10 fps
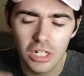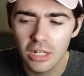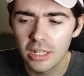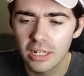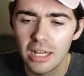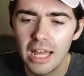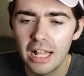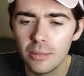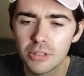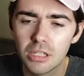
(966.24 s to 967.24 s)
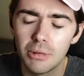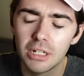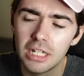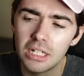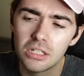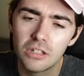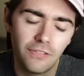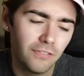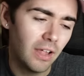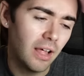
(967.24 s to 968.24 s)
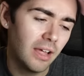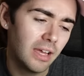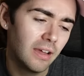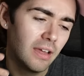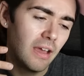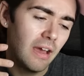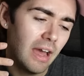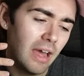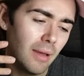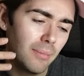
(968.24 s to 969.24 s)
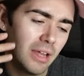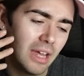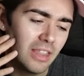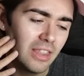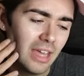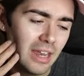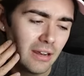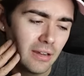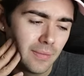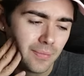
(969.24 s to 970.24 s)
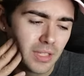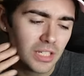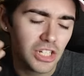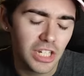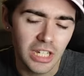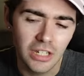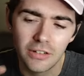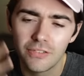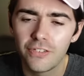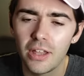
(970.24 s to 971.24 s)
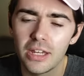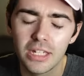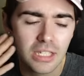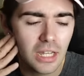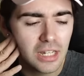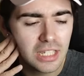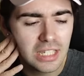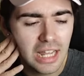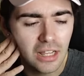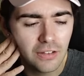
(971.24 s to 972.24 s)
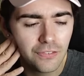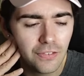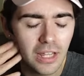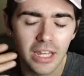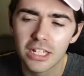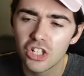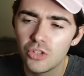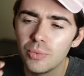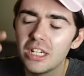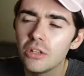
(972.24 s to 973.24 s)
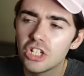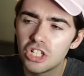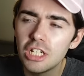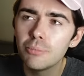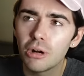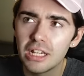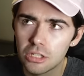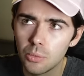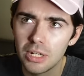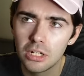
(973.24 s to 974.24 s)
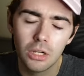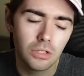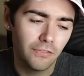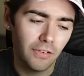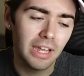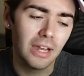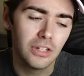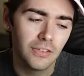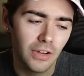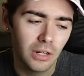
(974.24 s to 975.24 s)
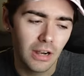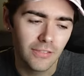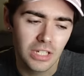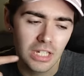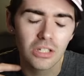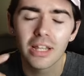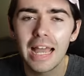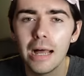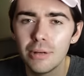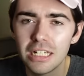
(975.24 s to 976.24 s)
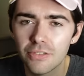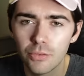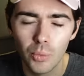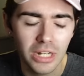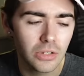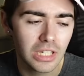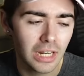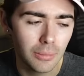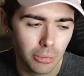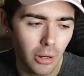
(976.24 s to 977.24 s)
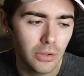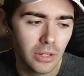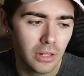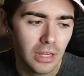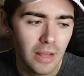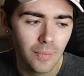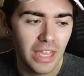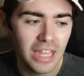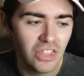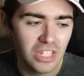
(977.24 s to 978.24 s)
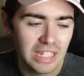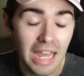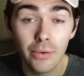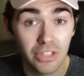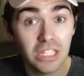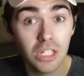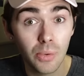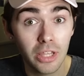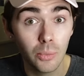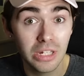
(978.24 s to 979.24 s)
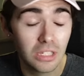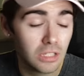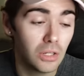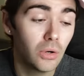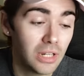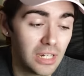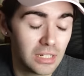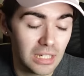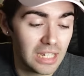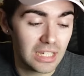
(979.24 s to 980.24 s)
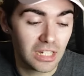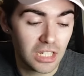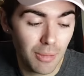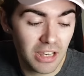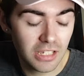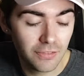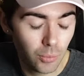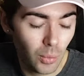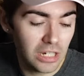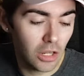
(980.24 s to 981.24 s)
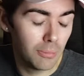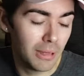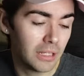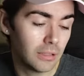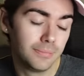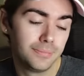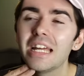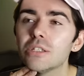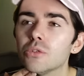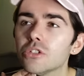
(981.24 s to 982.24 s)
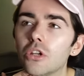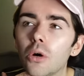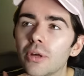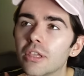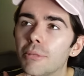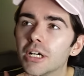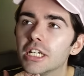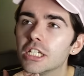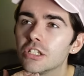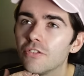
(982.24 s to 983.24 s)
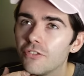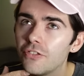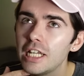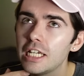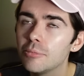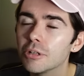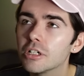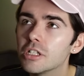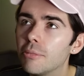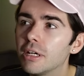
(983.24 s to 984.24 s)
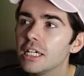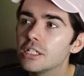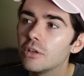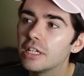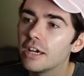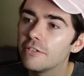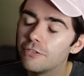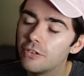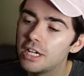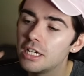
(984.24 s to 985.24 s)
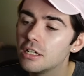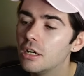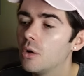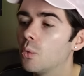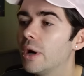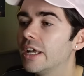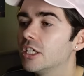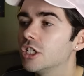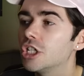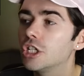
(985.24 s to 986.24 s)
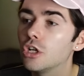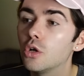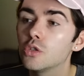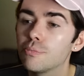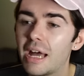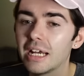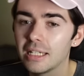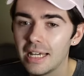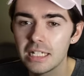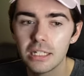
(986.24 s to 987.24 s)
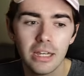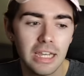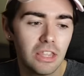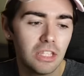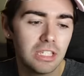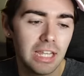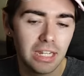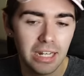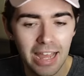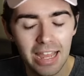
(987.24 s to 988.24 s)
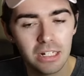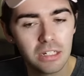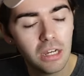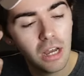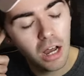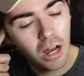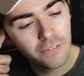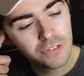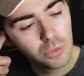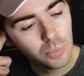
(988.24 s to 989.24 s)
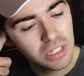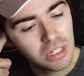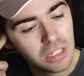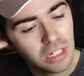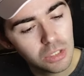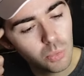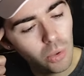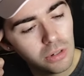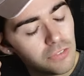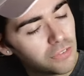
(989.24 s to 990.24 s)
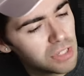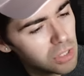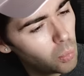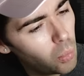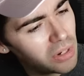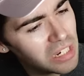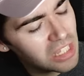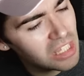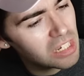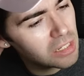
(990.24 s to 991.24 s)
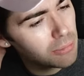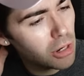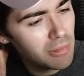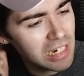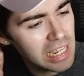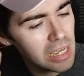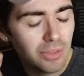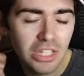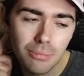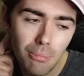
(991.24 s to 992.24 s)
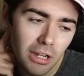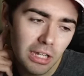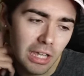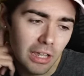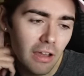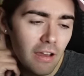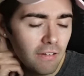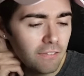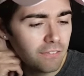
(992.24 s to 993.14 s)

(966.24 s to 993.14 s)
where she, like, helps the monkeys to fly, um, and then she flies herself. Like, she, we know that she breaks a window to fly out in Defying Gravity. So, like, how many different windows are getting broken in this tower. This is why the wizard's annoyed. He has an expensive window bill. But that's also not when the monkeys flee, because the monkeys only get freed when she goes back later in the second act after the wizard sings Wonderful. So what is this moment here with this monkey